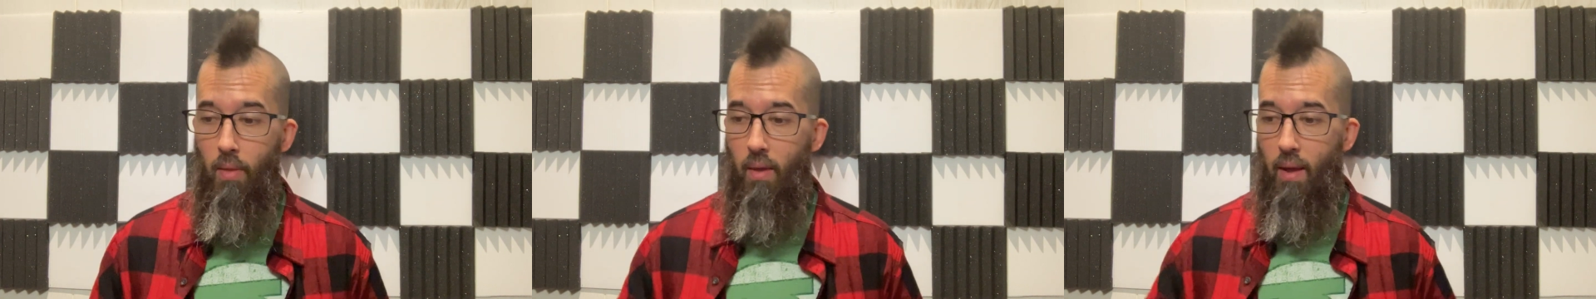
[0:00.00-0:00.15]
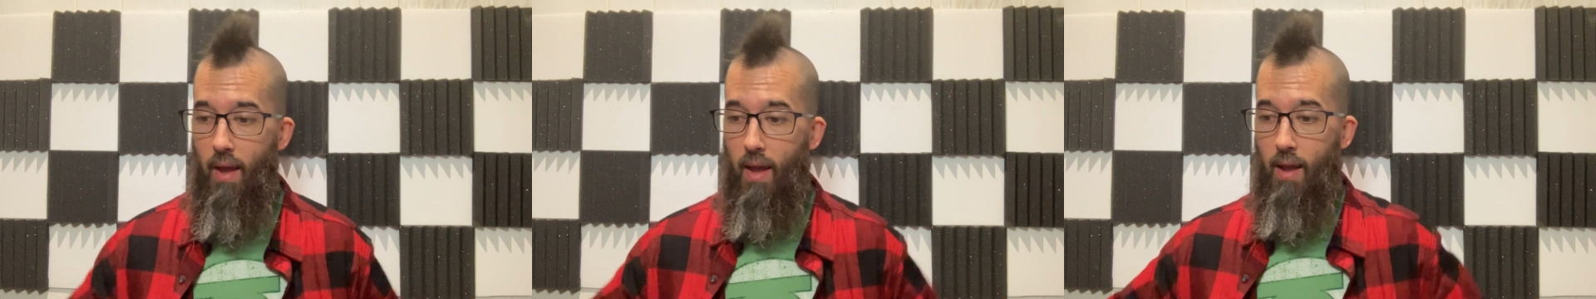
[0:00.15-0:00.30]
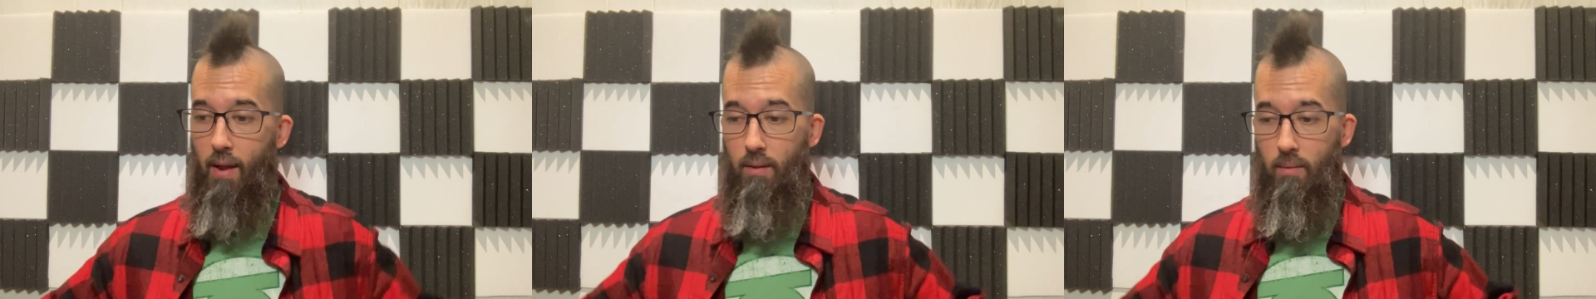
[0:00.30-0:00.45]

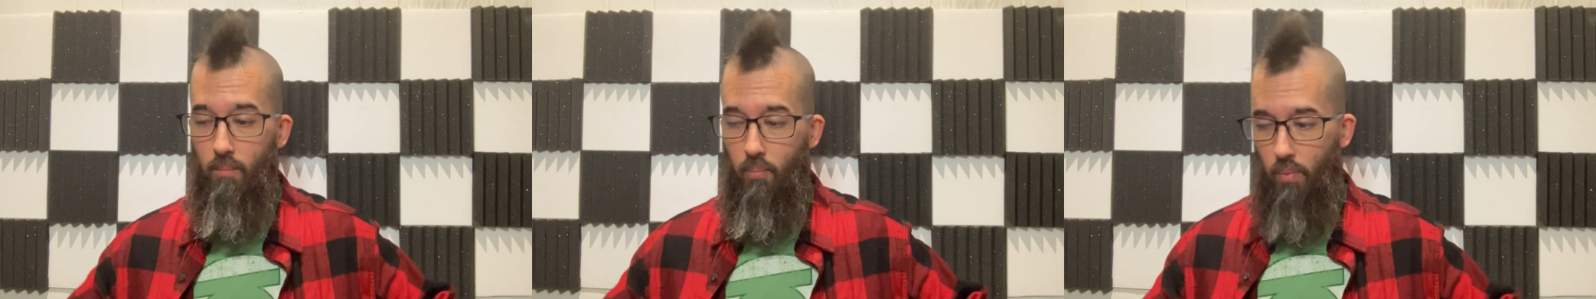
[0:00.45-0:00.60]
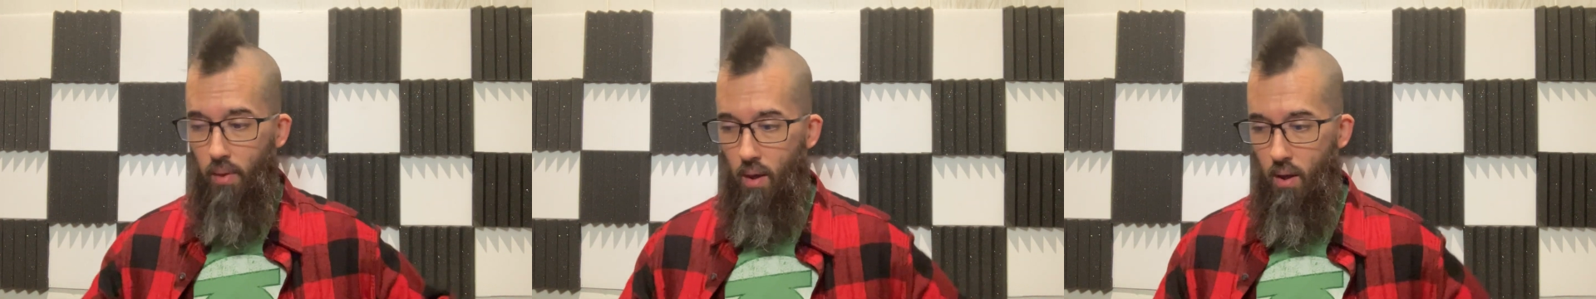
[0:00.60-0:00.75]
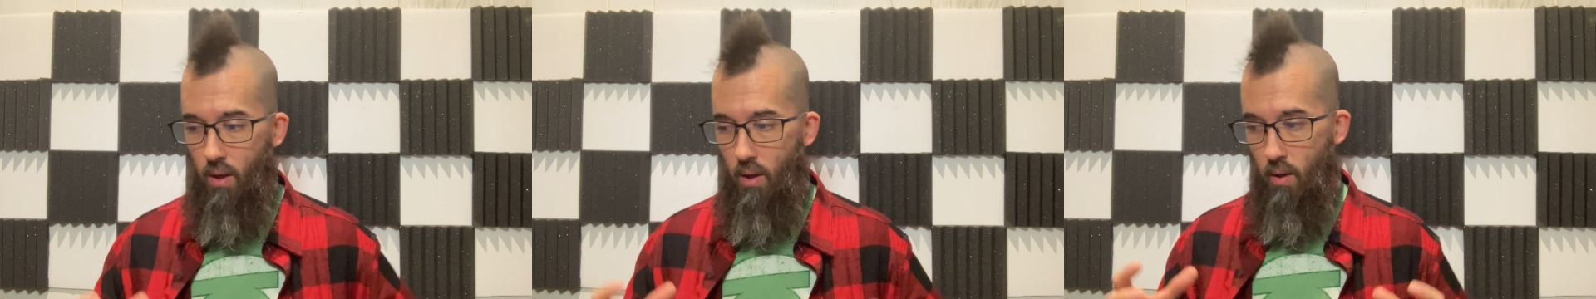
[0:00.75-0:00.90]
And,
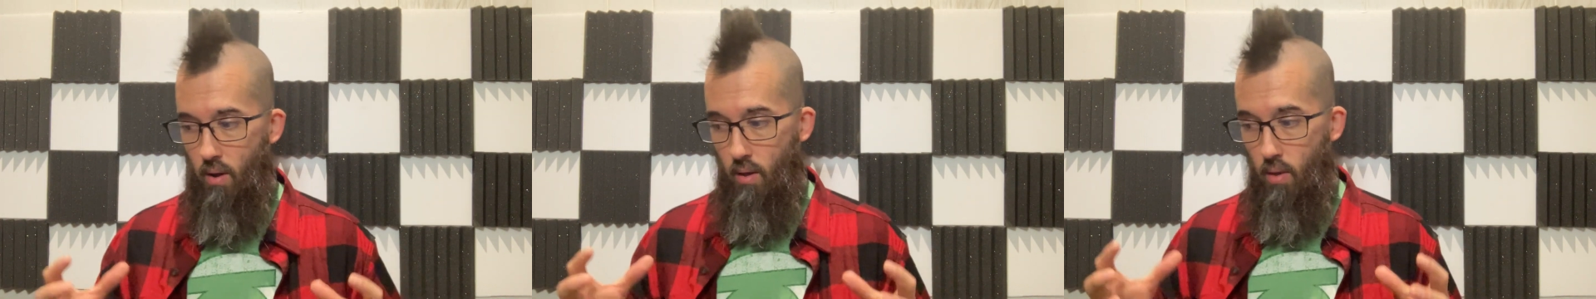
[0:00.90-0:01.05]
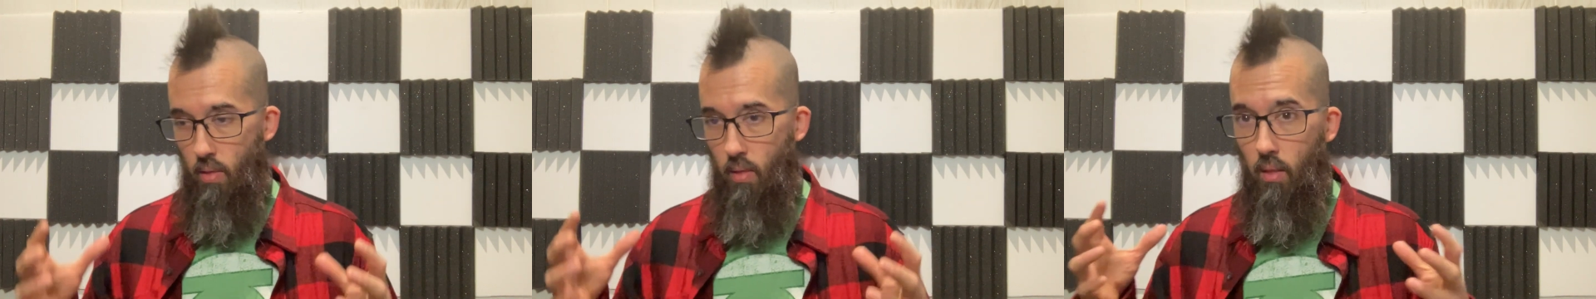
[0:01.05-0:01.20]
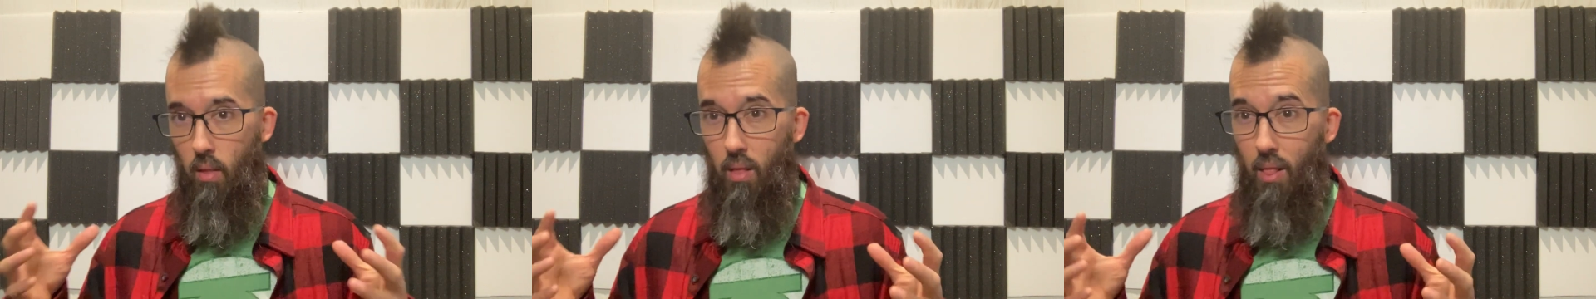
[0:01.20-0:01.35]

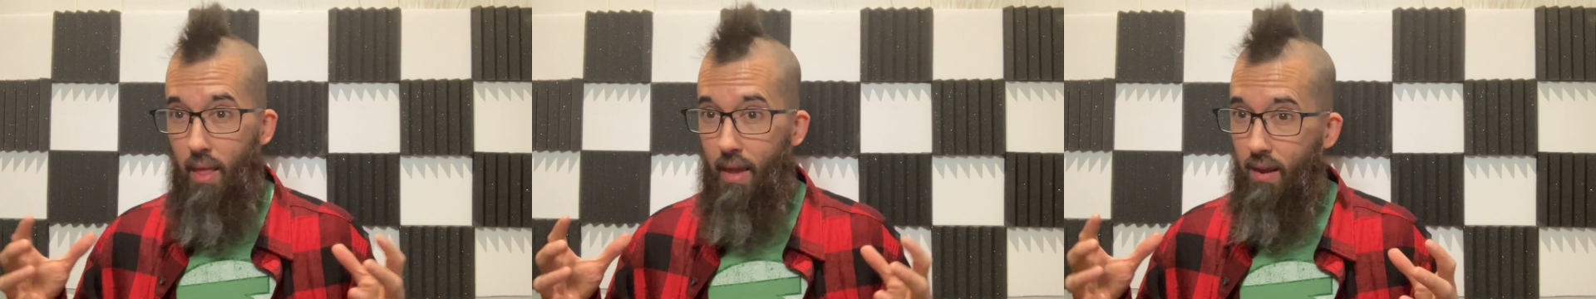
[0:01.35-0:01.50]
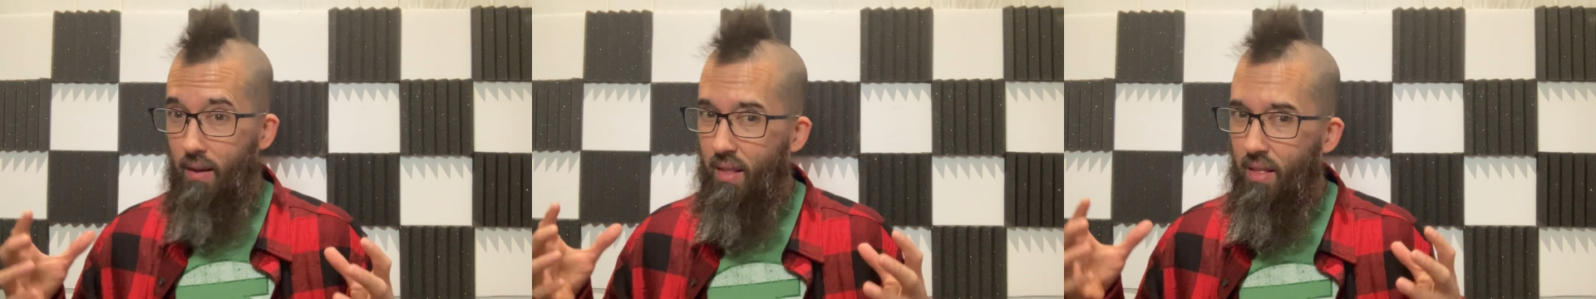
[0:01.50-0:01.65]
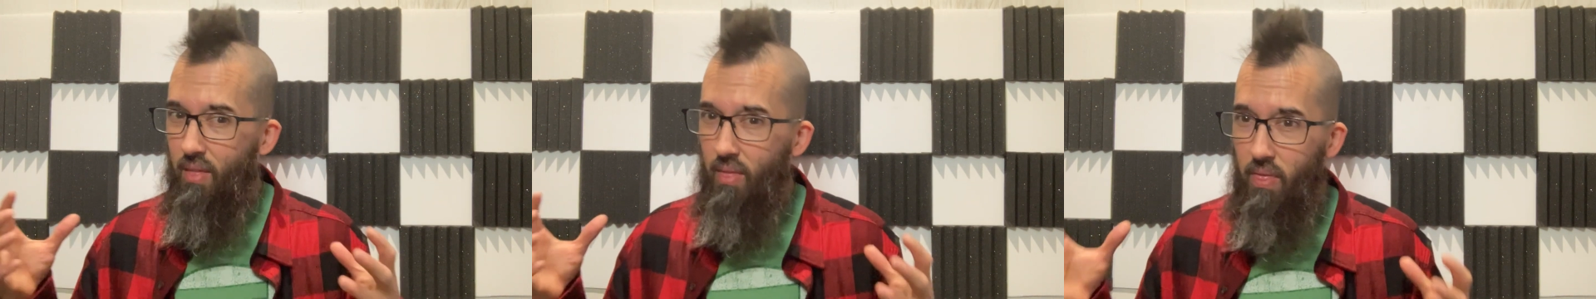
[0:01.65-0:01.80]
like,
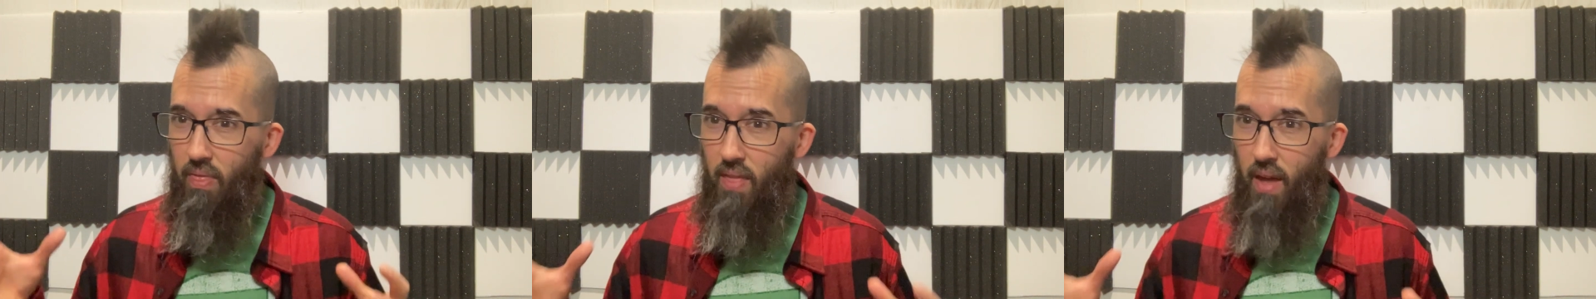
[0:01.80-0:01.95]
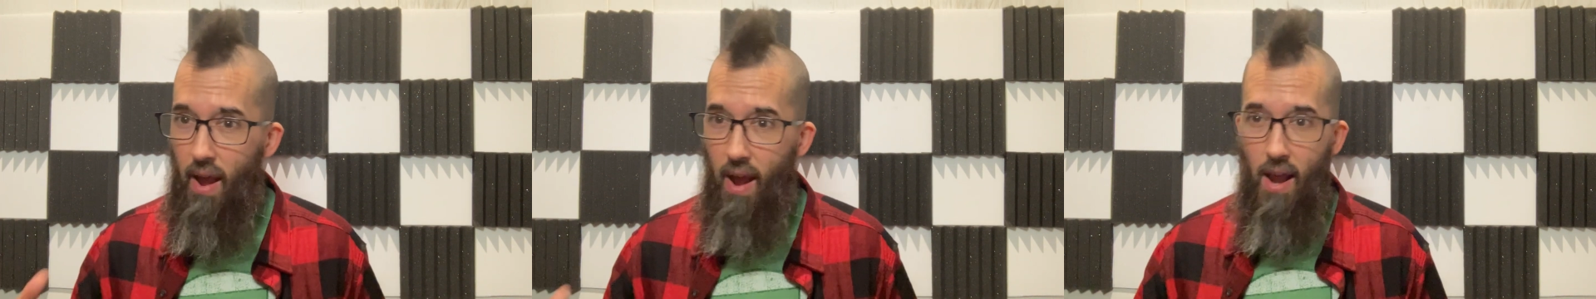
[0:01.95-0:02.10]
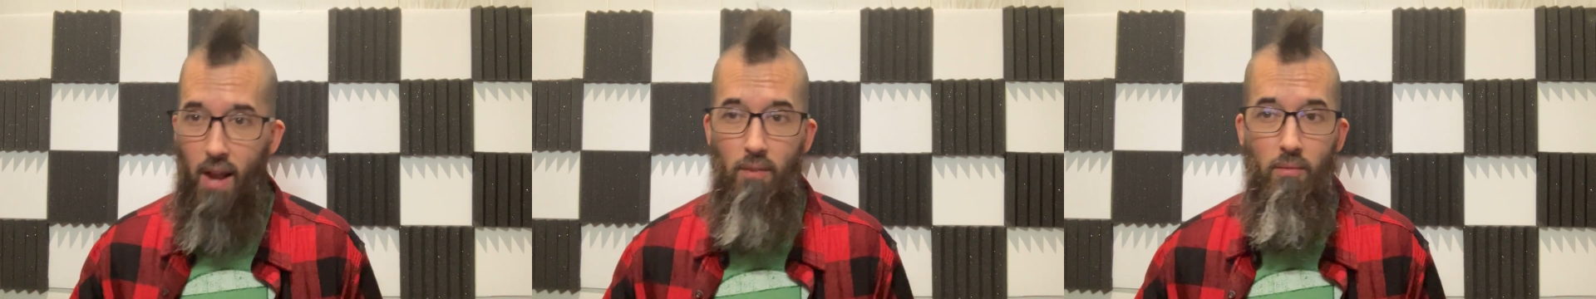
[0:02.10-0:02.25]

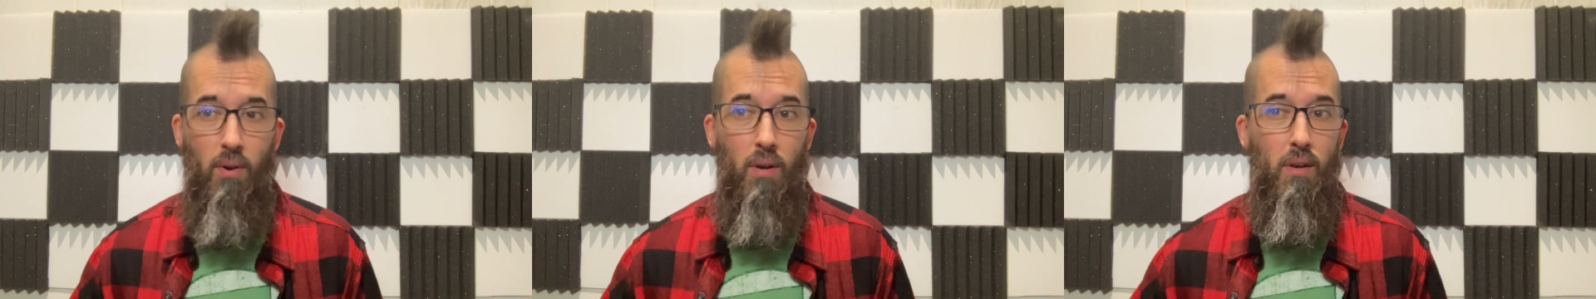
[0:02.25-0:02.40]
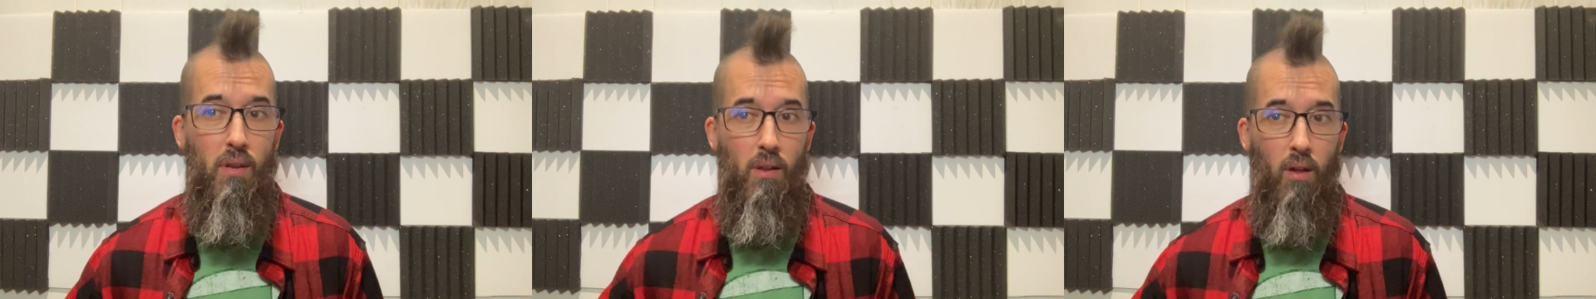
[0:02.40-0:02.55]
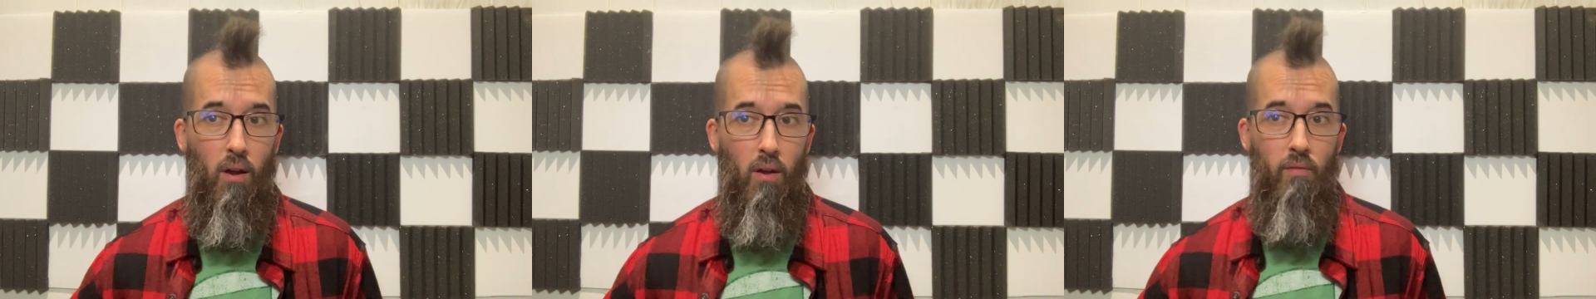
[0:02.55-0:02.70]
the
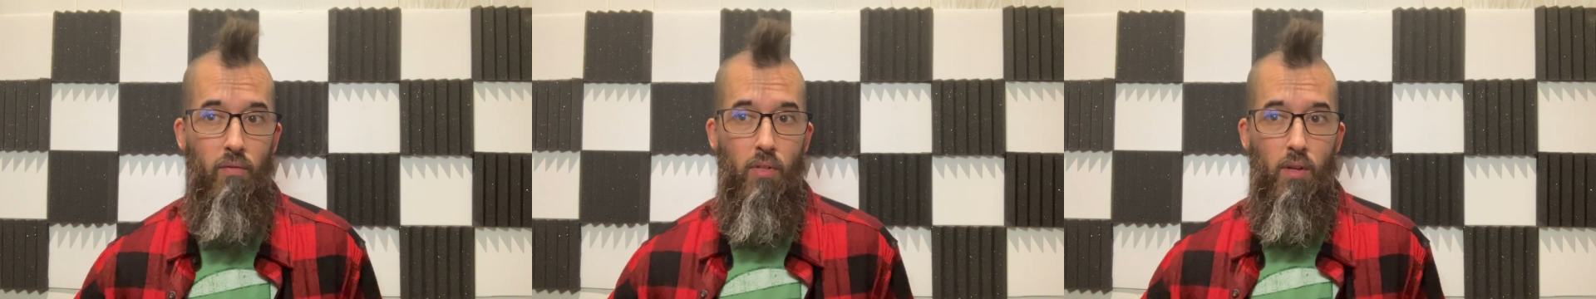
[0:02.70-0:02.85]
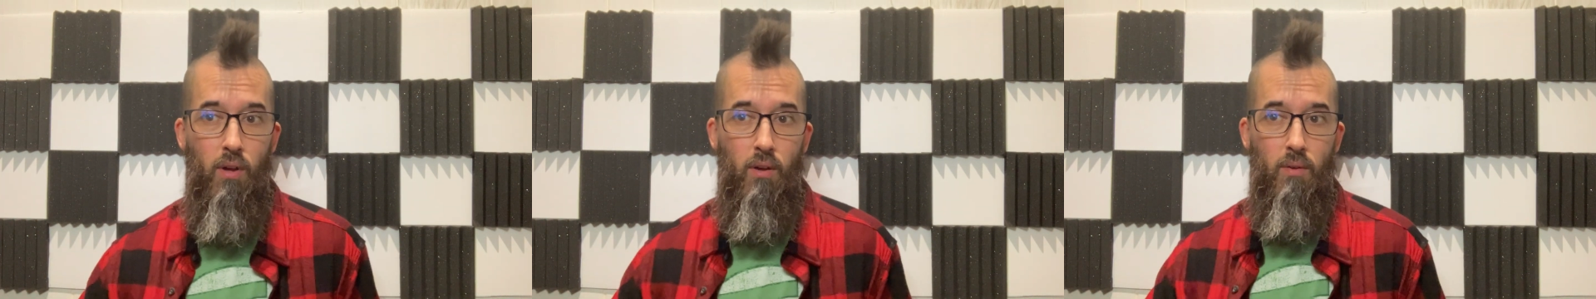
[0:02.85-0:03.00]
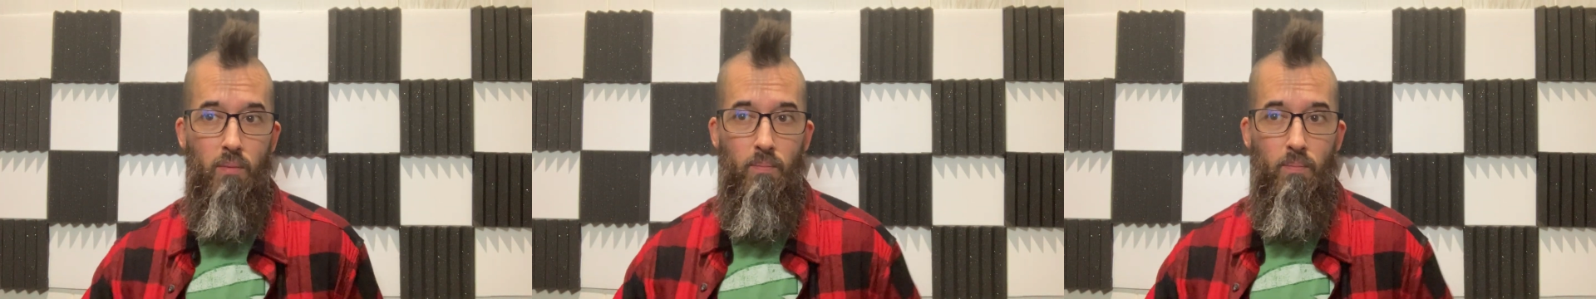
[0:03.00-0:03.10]
entrance of the